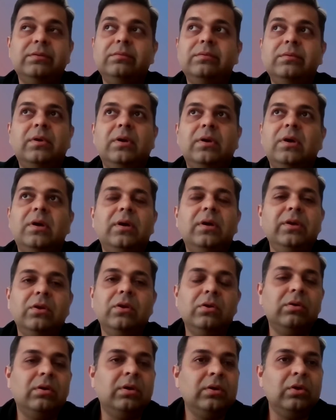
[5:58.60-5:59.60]

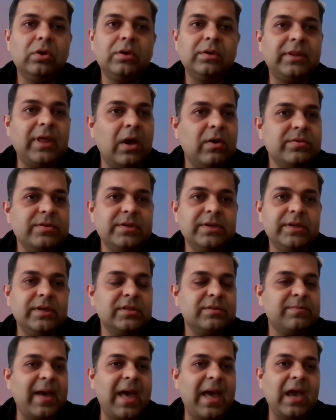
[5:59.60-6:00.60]
look 1,000
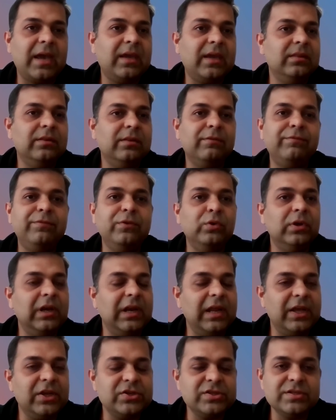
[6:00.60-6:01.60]
years back in the
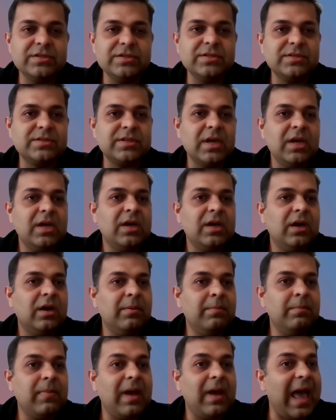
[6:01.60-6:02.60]
feudal ages,
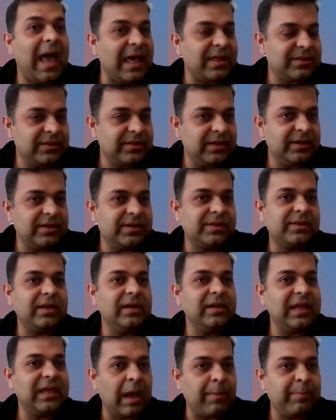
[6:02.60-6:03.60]
assets
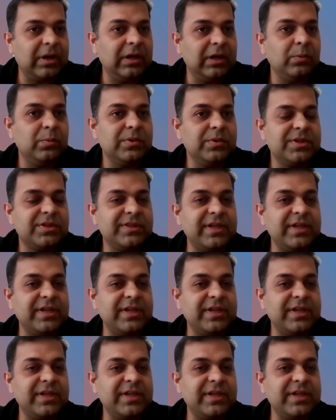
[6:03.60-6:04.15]
and capital was